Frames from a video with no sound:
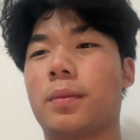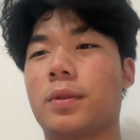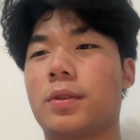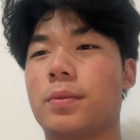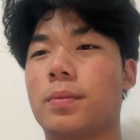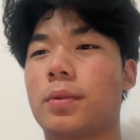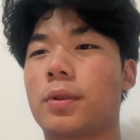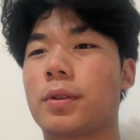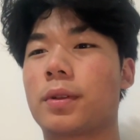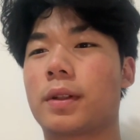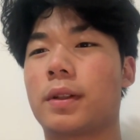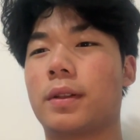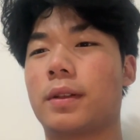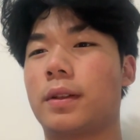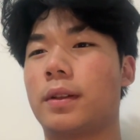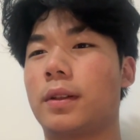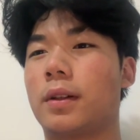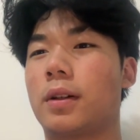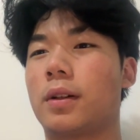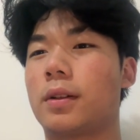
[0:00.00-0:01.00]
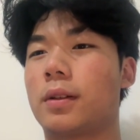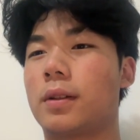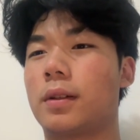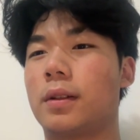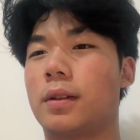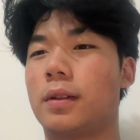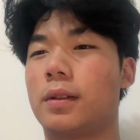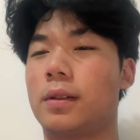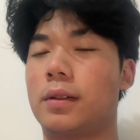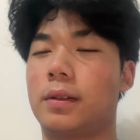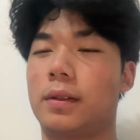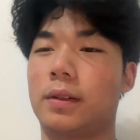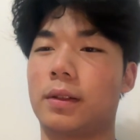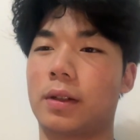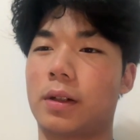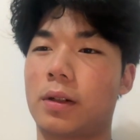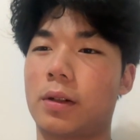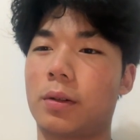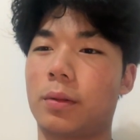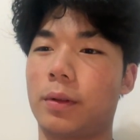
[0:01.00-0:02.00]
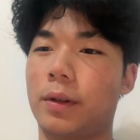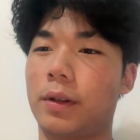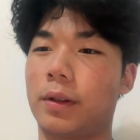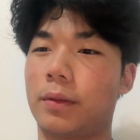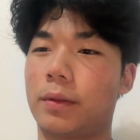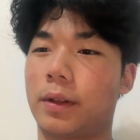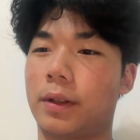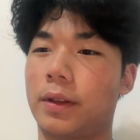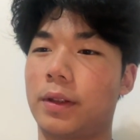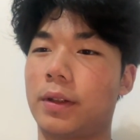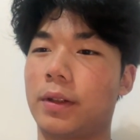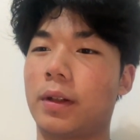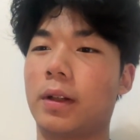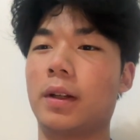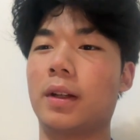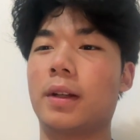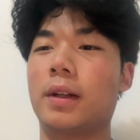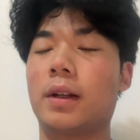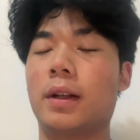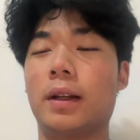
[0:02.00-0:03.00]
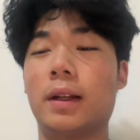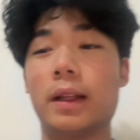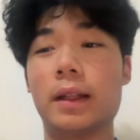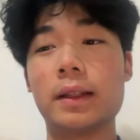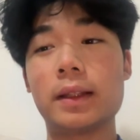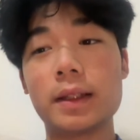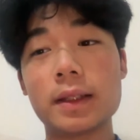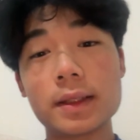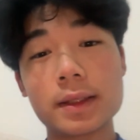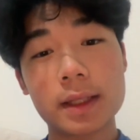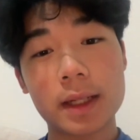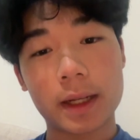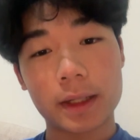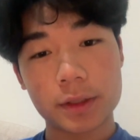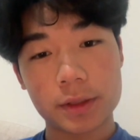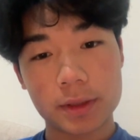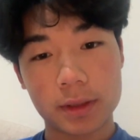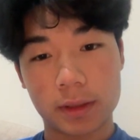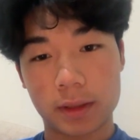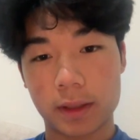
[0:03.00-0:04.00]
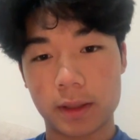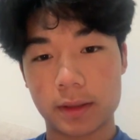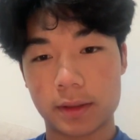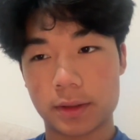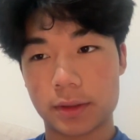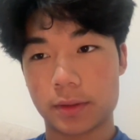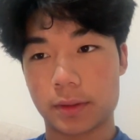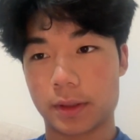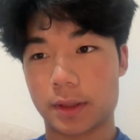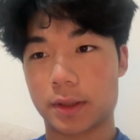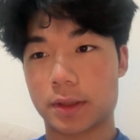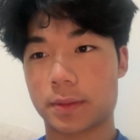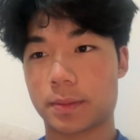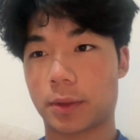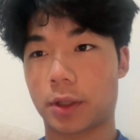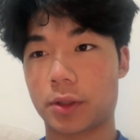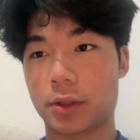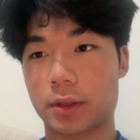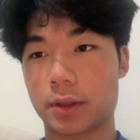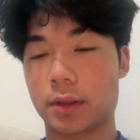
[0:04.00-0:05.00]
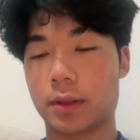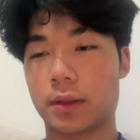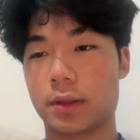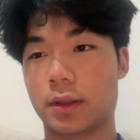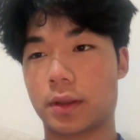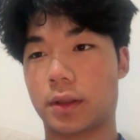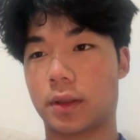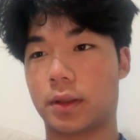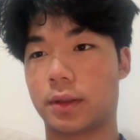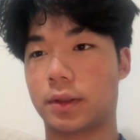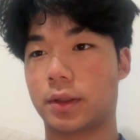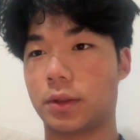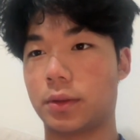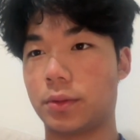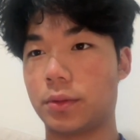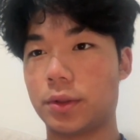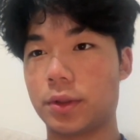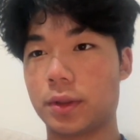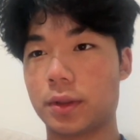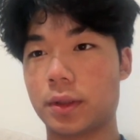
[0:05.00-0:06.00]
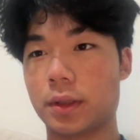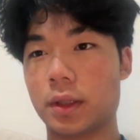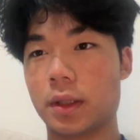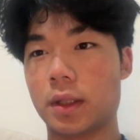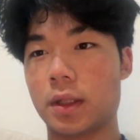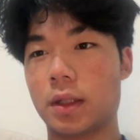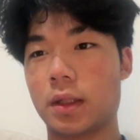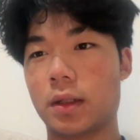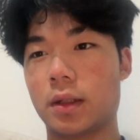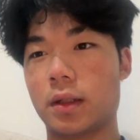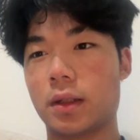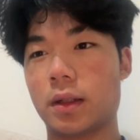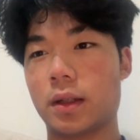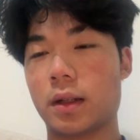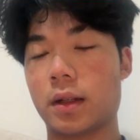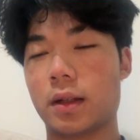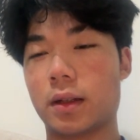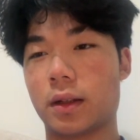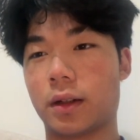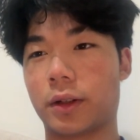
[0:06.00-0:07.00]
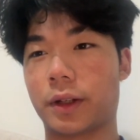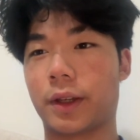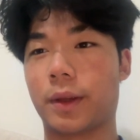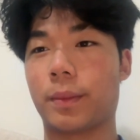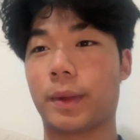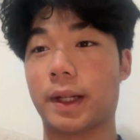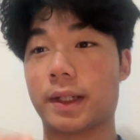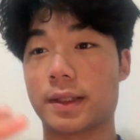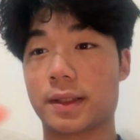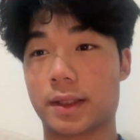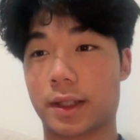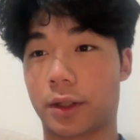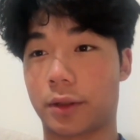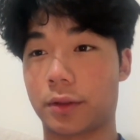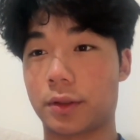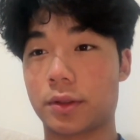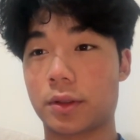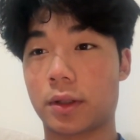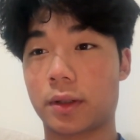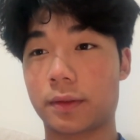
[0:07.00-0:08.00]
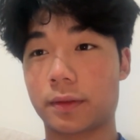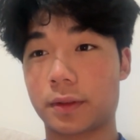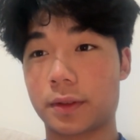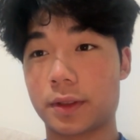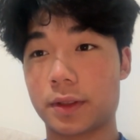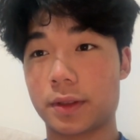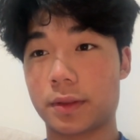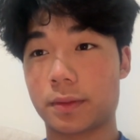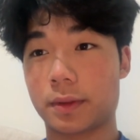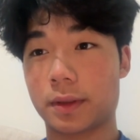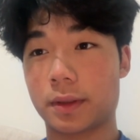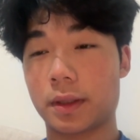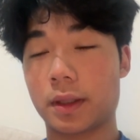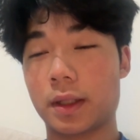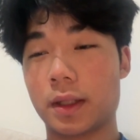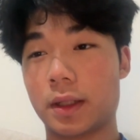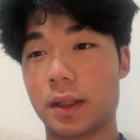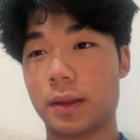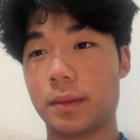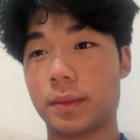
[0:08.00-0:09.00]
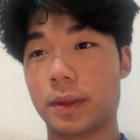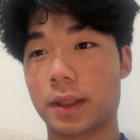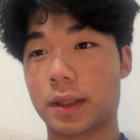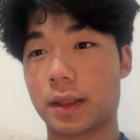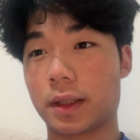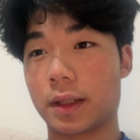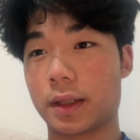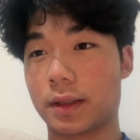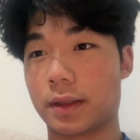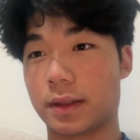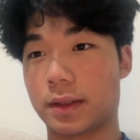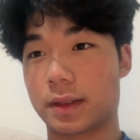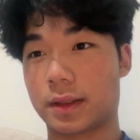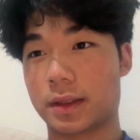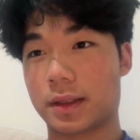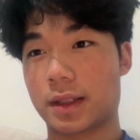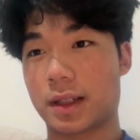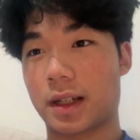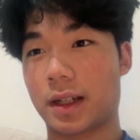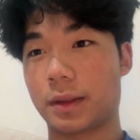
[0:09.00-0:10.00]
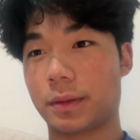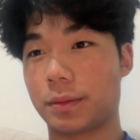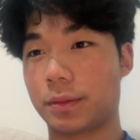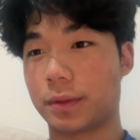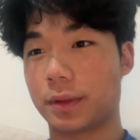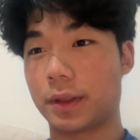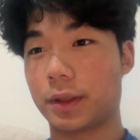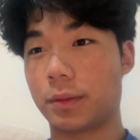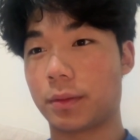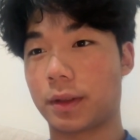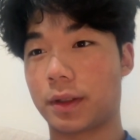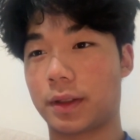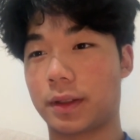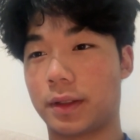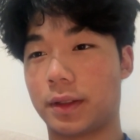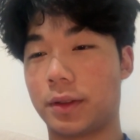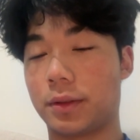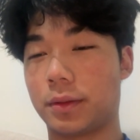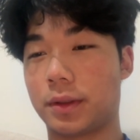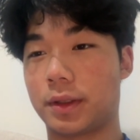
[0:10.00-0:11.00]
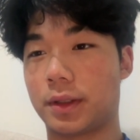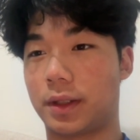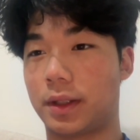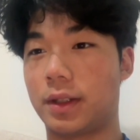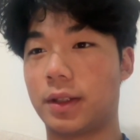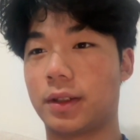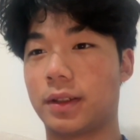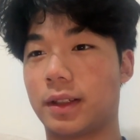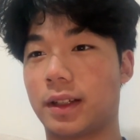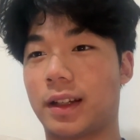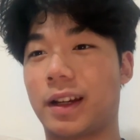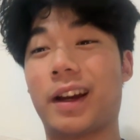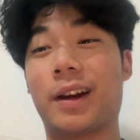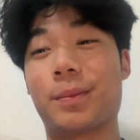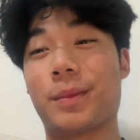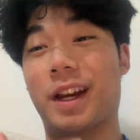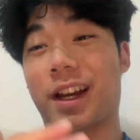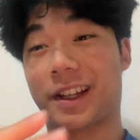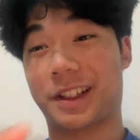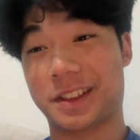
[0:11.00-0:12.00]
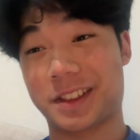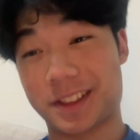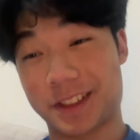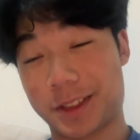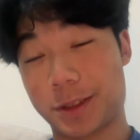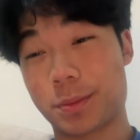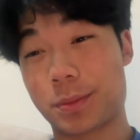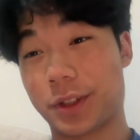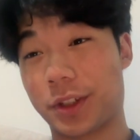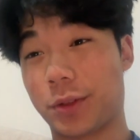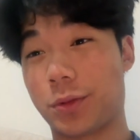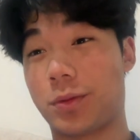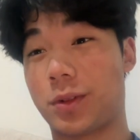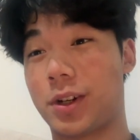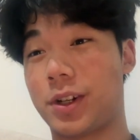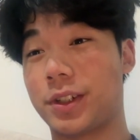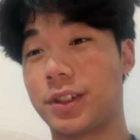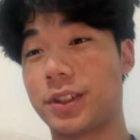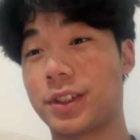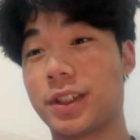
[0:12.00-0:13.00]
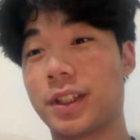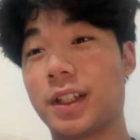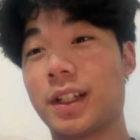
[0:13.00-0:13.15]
is broken in the hallway right there. This actually led to a smarter solution. Okay, my sound is on for this one because I really wanted you to hear that I'm actually spraying water.